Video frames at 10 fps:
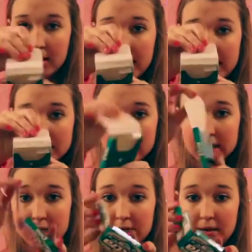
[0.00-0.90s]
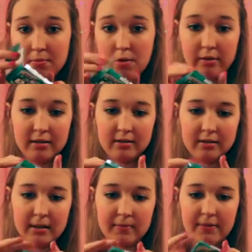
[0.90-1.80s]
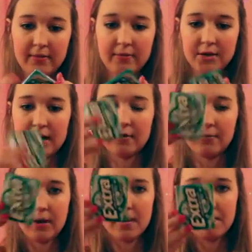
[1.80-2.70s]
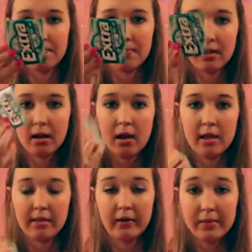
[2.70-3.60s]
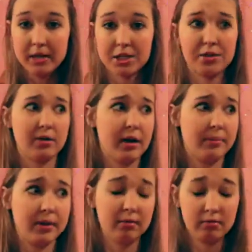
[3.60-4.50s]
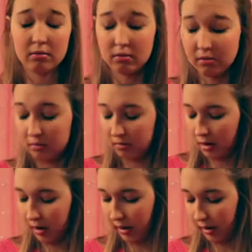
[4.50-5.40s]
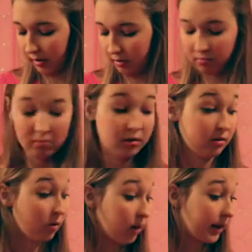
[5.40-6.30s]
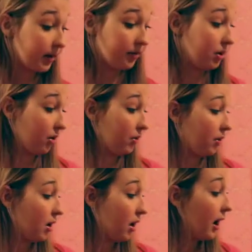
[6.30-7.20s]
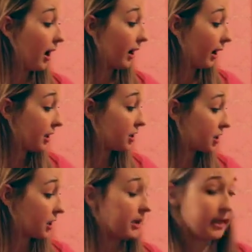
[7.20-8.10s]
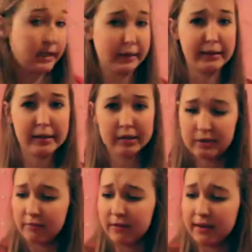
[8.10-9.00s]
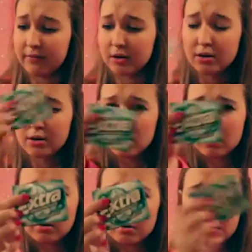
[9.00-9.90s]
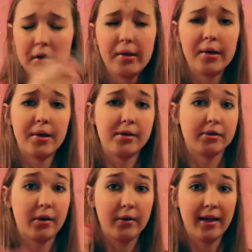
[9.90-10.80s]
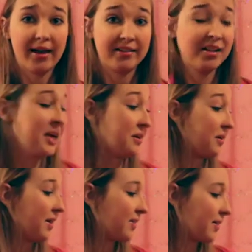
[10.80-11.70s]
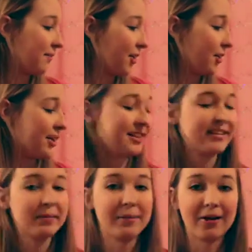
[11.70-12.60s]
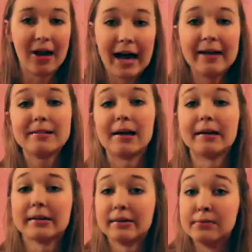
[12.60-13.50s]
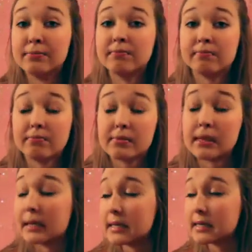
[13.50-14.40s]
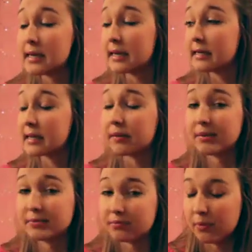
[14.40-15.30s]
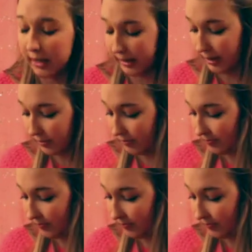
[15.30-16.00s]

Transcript: I actually need to get more. This is like my favorite kind of gum. They let me chew gum at uh, the school I go to, and I usually get like this flavor so that like whenever I'm falling asleep in class, I can eat some and wake up.